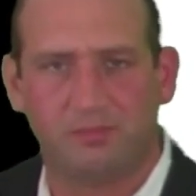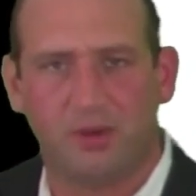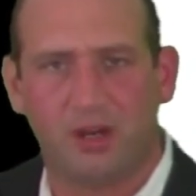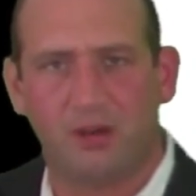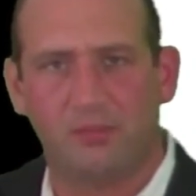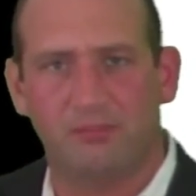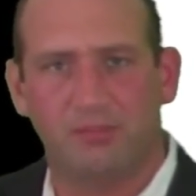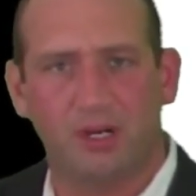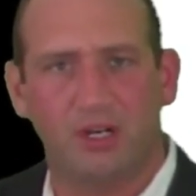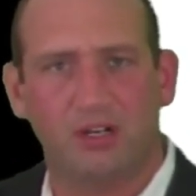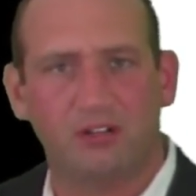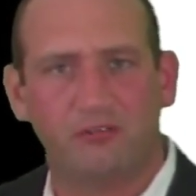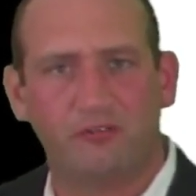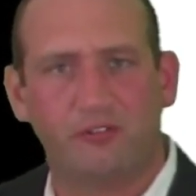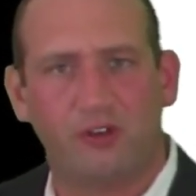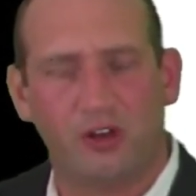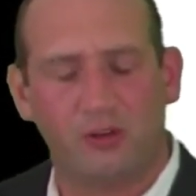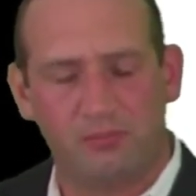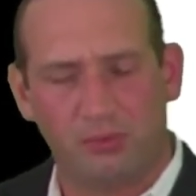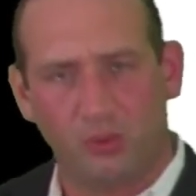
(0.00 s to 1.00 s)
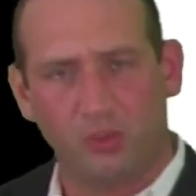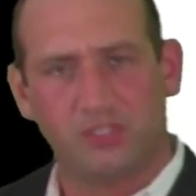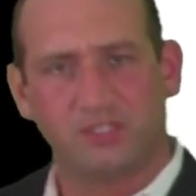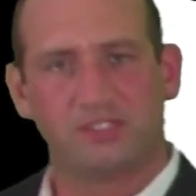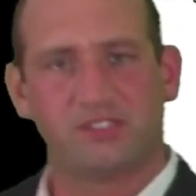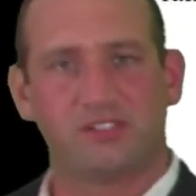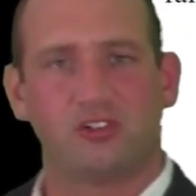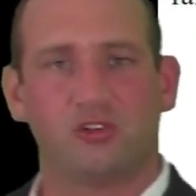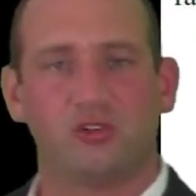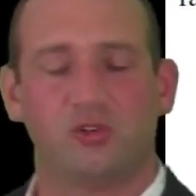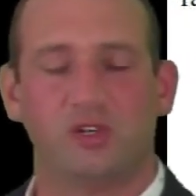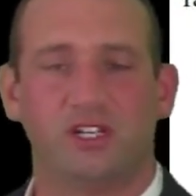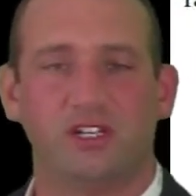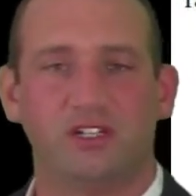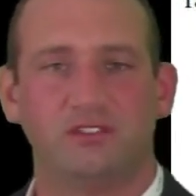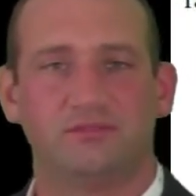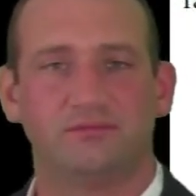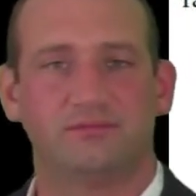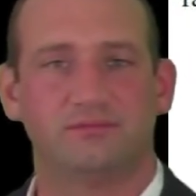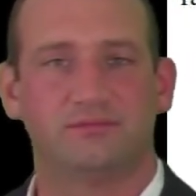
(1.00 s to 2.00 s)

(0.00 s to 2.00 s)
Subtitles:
above a .08?